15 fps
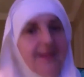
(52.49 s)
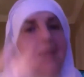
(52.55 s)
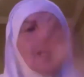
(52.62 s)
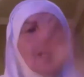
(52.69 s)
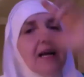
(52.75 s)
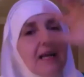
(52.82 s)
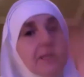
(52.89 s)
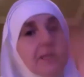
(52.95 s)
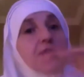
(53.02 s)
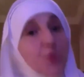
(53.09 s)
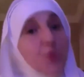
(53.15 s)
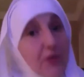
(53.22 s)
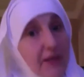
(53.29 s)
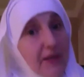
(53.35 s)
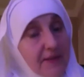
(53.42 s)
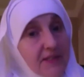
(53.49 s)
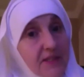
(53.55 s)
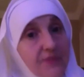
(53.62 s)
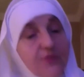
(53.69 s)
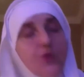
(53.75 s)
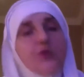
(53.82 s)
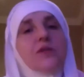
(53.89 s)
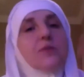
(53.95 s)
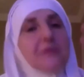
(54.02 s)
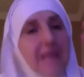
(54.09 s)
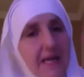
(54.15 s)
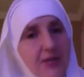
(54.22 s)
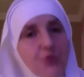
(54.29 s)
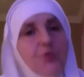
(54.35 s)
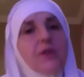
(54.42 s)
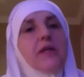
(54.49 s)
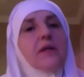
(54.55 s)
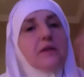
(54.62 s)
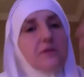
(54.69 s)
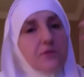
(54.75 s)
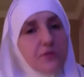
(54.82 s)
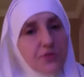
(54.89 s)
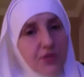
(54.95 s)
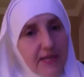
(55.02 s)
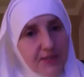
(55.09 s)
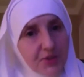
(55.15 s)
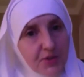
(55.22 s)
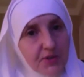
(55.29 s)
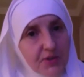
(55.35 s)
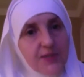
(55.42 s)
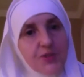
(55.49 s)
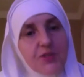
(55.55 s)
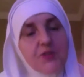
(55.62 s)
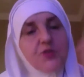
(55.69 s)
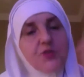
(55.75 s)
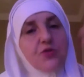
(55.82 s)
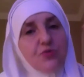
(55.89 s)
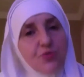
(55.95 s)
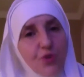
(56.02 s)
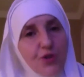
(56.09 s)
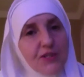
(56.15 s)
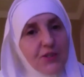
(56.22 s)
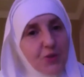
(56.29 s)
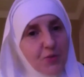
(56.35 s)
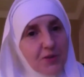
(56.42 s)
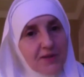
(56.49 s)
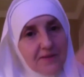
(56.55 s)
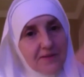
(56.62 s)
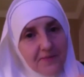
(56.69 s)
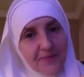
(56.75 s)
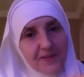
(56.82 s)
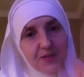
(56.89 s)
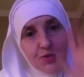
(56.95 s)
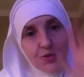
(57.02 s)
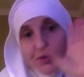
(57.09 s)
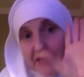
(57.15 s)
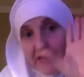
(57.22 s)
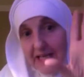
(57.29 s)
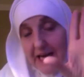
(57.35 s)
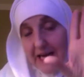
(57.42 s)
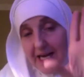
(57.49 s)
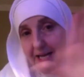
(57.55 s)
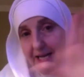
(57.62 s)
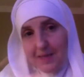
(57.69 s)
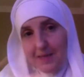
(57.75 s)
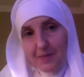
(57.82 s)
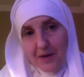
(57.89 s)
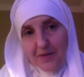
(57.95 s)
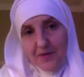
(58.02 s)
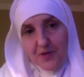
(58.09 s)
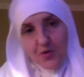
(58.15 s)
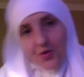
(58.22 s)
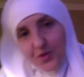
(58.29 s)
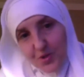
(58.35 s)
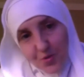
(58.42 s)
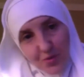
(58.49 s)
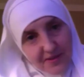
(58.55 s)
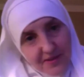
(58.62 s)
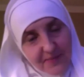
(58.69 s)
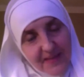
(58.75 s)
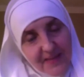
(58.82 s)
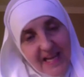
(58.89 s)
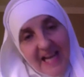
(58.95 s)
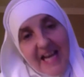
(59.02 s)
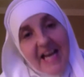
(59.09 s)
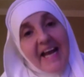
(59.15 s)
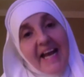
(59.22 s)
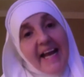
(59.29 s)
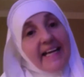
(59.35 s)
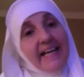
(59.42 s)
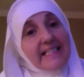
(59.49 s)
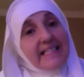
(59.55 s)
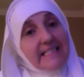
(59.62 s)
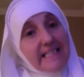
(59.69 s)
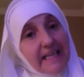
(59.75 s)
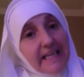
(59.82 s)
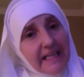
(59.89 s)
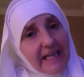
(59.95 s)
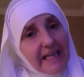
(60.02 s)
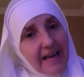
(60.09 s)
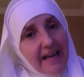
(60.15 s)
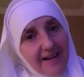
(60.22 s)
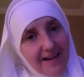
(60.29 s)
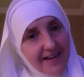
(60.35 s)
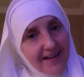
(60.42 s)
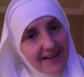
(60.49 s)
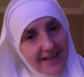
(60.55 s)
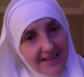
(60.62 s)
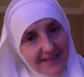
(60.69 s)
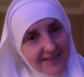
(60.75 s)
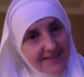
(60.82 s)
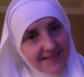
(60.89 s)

and not only the defrauder, but actually transgressors, wrongdoer. So 10 ayat about the wrongdoer. 18 ayat